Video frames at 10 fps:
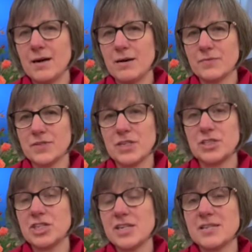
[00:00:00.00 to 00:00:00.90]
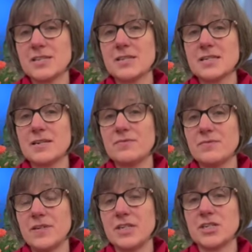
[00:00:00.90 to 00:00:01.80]
after Jesus had
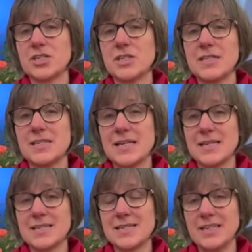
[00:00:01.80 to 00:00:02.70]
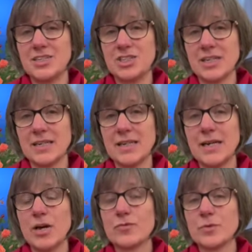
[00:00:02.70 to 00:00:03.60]
finished his day's teaching
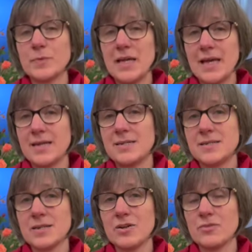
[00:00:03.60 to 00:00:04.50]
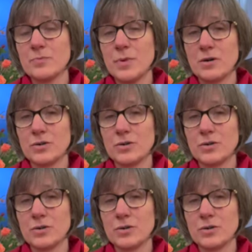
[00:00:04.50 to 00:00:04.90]
from the end of Mark